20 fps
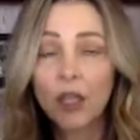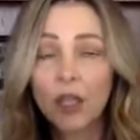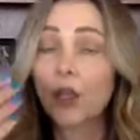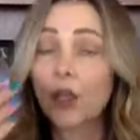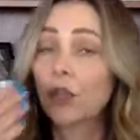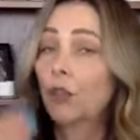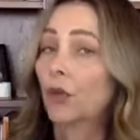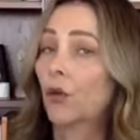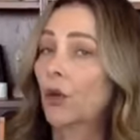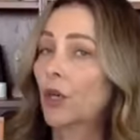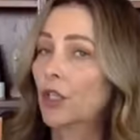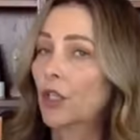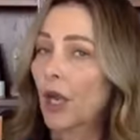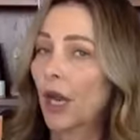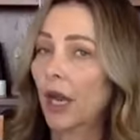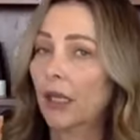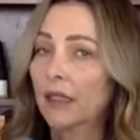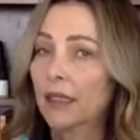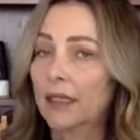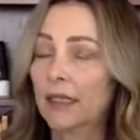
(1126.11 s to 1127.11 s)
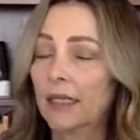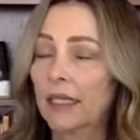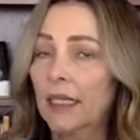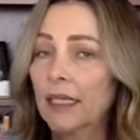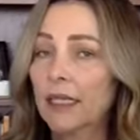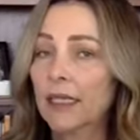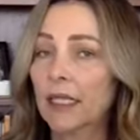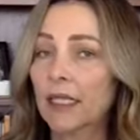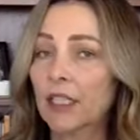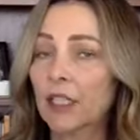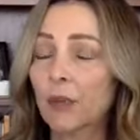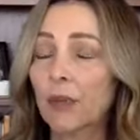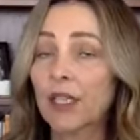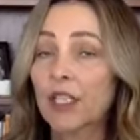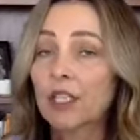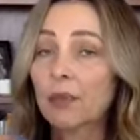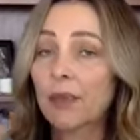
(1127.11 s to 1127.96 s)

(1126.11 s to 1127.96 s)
Your child isn't continuing to